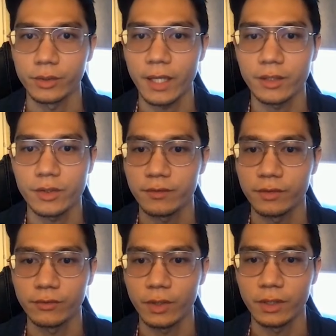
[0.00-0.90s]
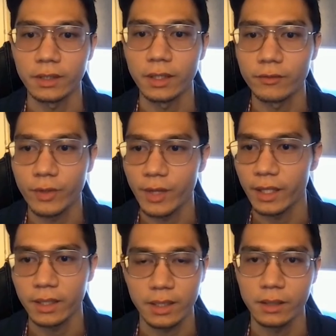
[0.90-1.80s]
How did you even fall in love with
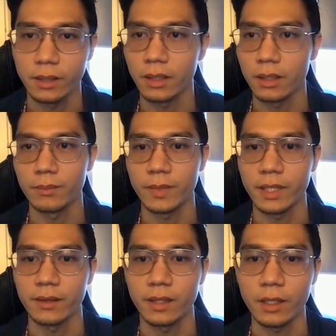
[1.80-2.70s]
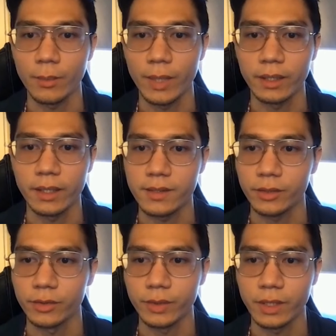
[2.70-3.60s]
editing and thinking about it as a
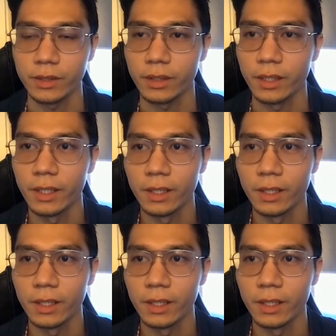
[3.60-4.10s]
career?